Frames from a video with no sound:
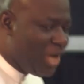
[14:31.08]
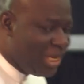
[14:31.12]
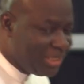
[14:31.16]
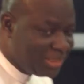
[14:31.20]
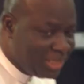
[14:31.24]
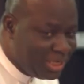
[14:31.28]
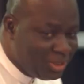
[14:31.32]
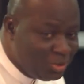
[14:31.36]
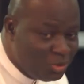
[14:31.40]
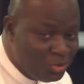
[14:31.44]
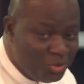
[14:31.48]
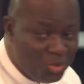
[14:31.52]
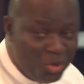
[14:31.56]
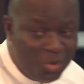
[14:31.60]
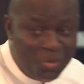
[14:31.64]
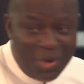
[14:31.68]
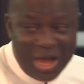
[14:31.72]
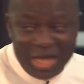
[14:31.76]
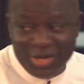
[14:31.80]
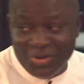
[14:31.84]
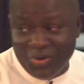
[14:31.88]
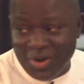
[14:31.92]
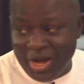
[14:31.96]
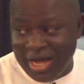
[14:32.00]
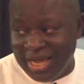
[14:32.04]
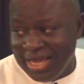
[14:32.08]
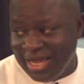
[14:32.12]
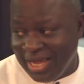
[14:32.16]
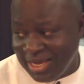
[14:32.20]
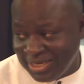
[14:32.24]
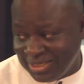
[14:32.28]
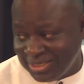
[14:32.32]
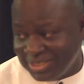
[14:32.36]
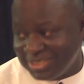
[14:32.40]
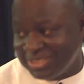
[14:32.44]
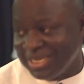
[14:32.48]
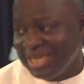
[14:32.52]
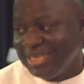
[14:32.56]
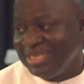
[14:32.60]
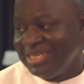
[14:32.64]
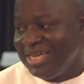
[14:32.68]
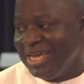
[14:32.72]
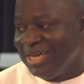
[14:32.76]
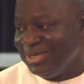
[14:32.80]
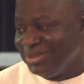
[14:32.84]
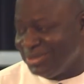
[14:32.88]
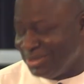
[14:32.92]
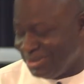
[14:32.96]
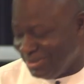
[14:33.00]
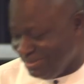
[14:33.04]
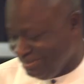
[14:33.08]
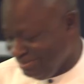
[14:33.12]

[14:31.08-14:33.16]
I said, You know why you are here? She said, Yes.